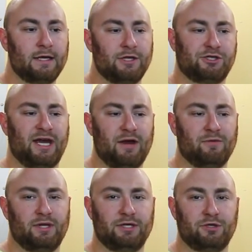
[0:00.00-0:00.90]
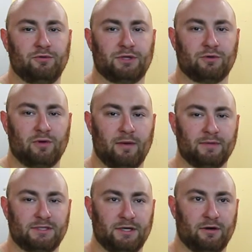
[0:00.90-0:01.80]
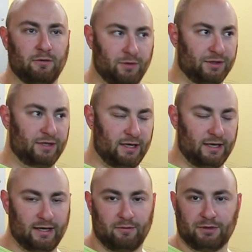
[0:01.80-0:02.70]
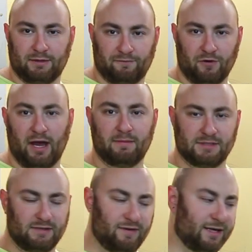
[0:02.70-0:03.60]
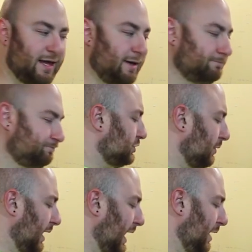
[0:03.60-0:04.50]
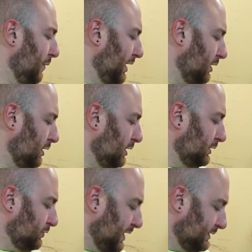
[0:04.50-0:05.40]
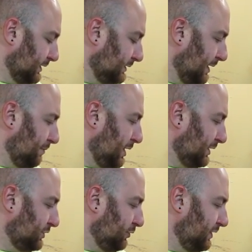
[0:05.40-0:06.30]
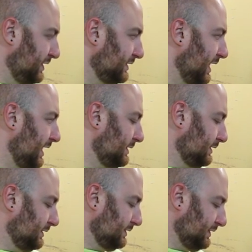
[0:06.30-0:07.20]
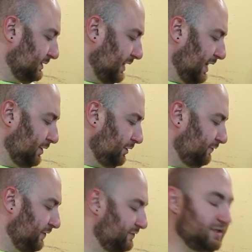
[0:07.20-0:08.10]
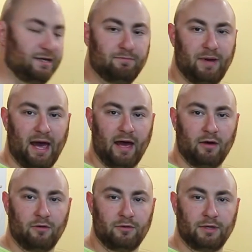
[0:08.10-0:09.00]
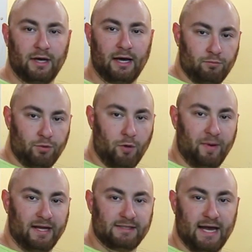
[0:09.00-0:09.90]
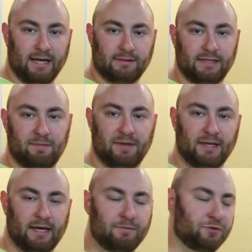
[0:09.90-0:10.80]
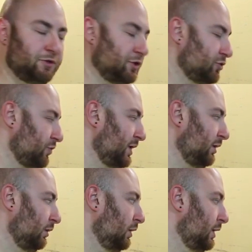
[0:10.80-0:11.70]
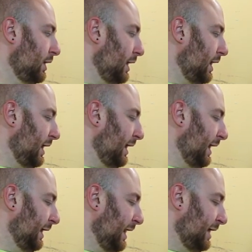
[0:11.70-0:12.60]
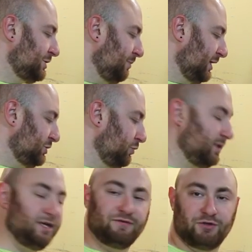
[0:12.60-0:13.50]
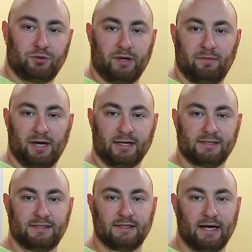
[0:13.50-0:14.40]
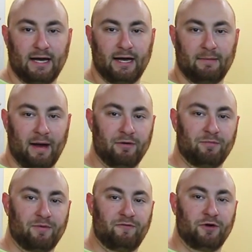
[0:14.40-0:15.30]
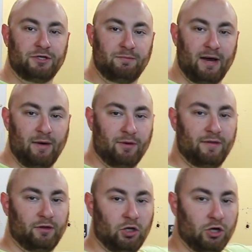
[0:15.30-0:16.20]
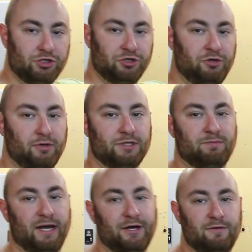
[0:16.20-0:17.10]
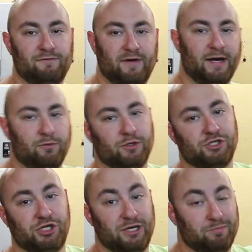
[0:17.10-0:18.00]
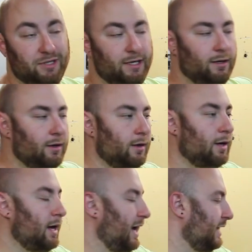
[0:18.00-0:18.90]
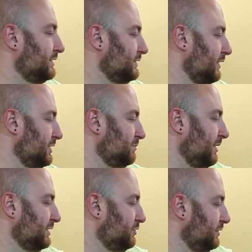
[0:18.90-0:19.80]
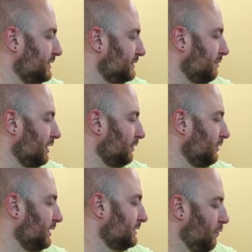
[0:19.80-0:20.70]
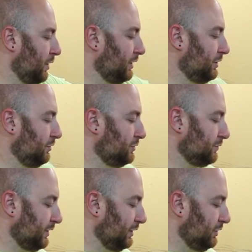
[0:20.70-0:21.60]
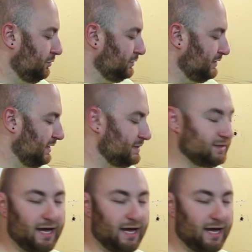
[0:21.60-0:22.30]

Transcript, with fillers: that you can't really do with the raw material, with the uh, with the frames and stuff like that. So I went on Craigslist and bought two of these guys. This is a standard 15 pound uh, propane tank, same thing that comes with your grill. Uh, and I actually bought two of these for 20 bucks. Um, I would have preferred to buy one of the larger units, but I couldn't find one cheaply. And so I just bought two of these smaller ones. And what we're gonna do is we're gonna use this